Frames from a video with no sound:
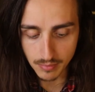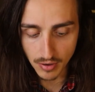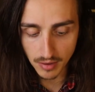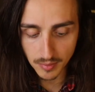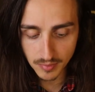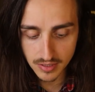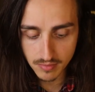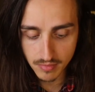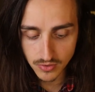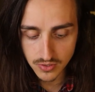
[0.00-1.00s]
probably the
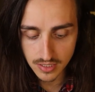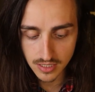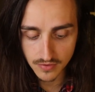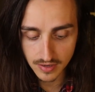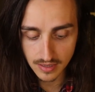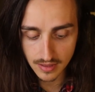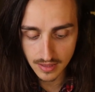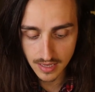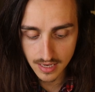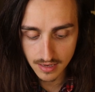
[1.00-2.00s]
most significant
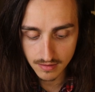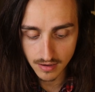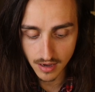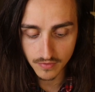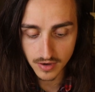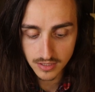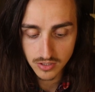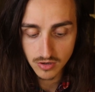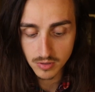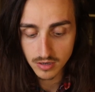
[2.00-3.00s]
thing of
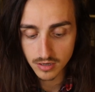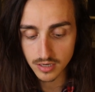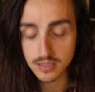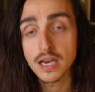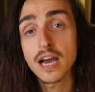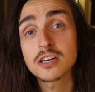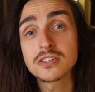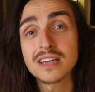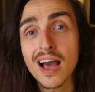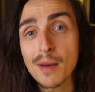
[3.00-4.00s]
October is
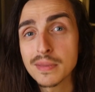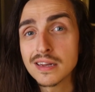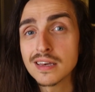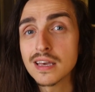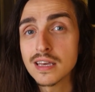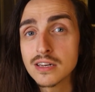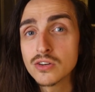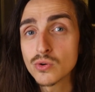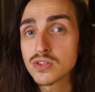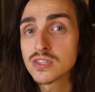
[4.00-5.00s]
actually happening in
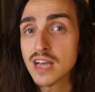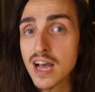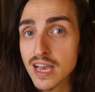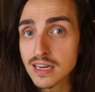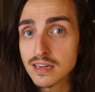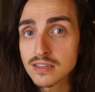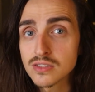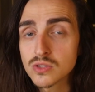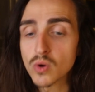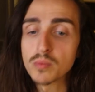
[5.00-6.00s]
your sign,
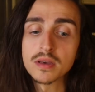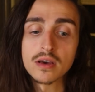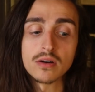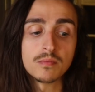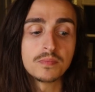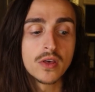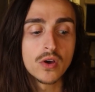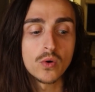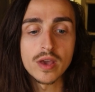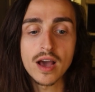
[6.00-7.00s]
Scorpio.
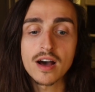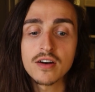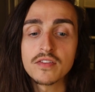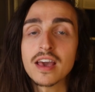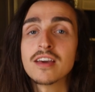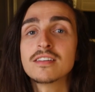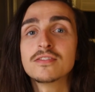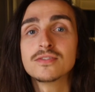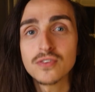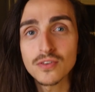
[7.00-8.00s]
We have a
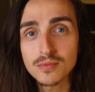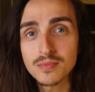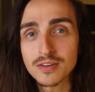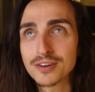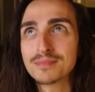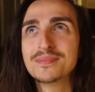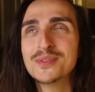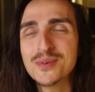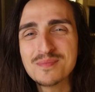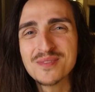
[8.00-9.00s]
full or
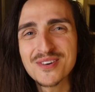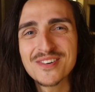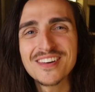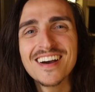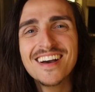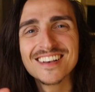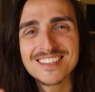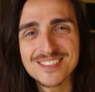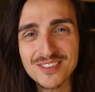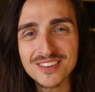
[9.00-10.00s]
new moon
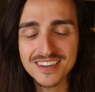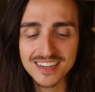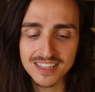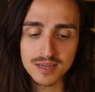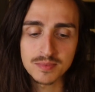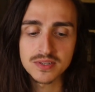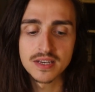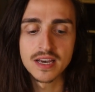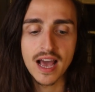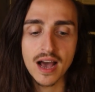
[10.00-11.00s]
solar eclipse
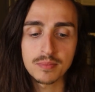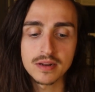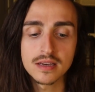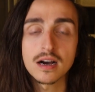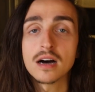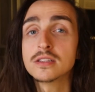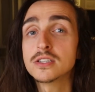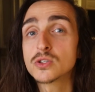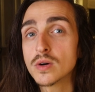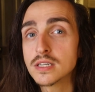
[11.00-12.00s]
happening on the
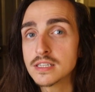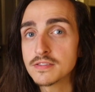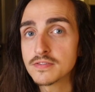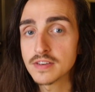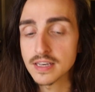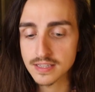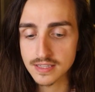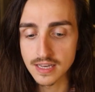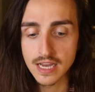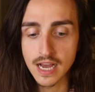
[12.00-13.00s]
25th.
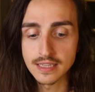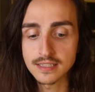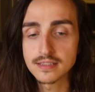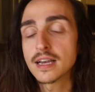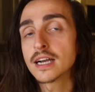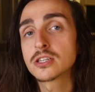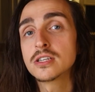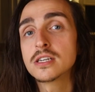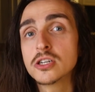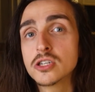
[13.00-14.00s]
And this is
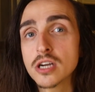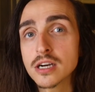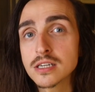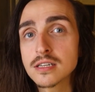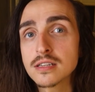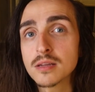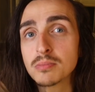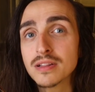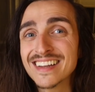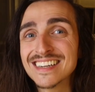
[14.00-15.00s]
actually conjunct the
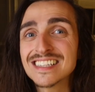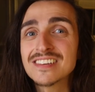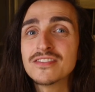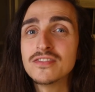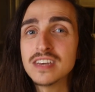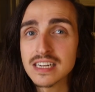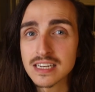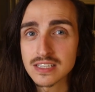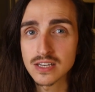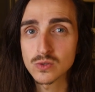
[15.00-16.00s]
planet
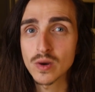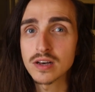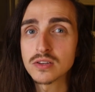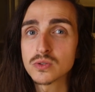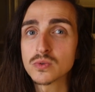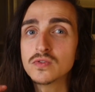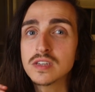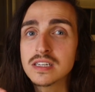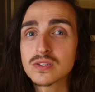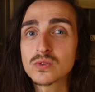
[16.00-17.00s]
Venus as well. So
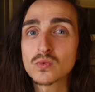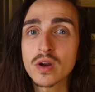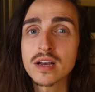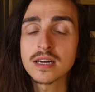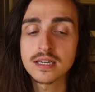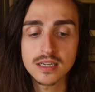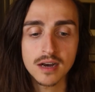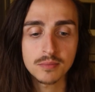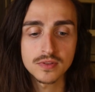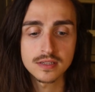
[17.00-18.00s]
Venus is right on
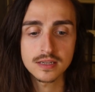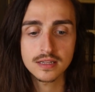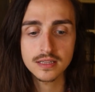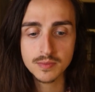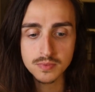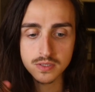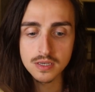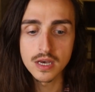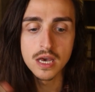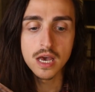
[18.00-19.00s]
top of this eclipse.
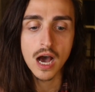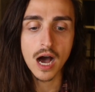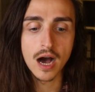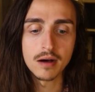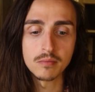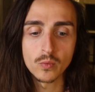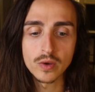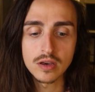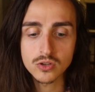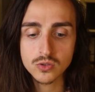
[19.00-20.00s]
Um,
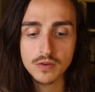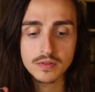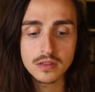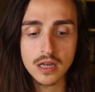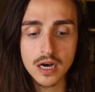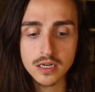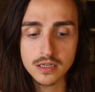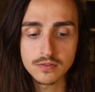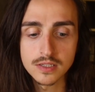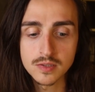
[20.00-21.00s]
we also have a lot
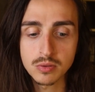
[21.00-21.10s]
of these